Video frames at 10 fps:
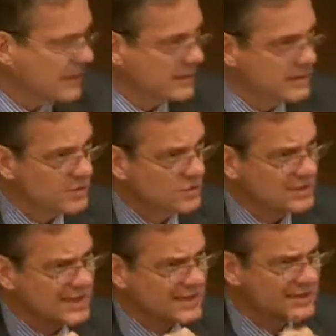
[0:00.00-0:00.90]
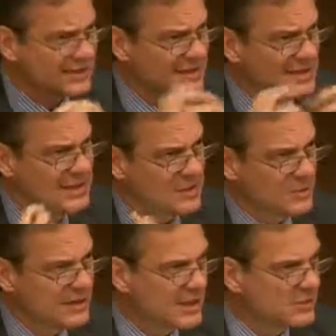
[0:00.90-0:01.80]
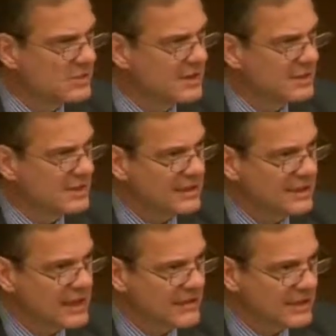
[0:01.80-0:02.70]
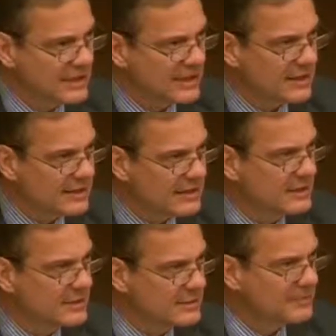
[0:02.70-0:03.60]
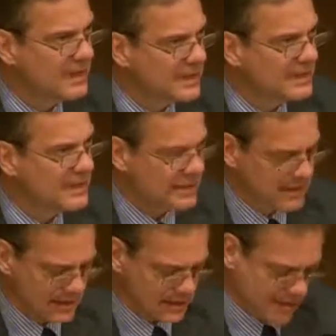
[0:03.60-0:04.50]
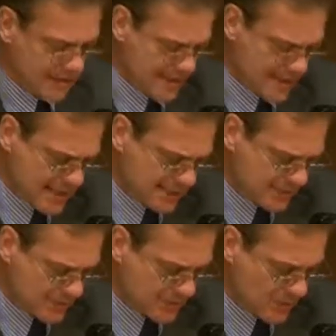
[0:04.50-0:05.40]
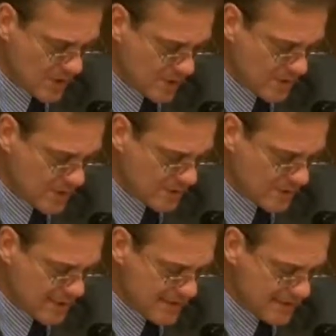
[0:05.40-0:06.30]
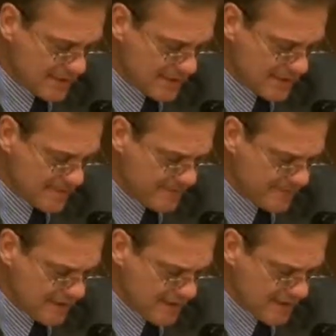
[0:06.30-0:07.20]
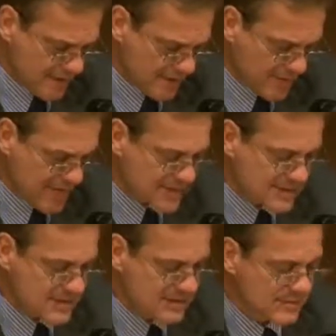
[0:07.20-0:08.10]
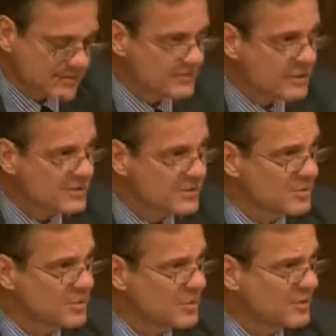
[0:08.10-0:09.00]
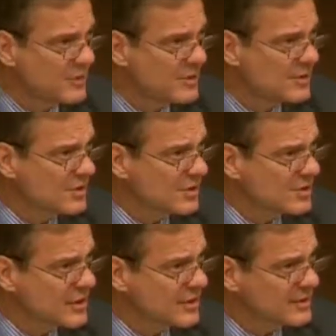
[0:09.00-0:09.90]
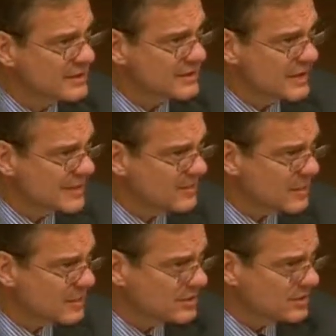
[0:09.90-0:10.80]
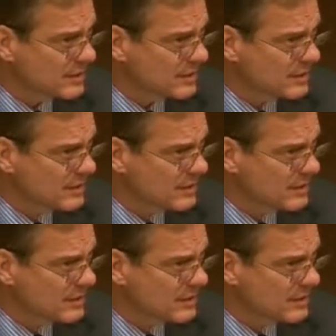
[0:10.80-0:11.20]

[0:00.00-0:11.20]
need to tackle without maybe having many clear answers. One of them is the balance, for instance, between fiscal austerity and monetary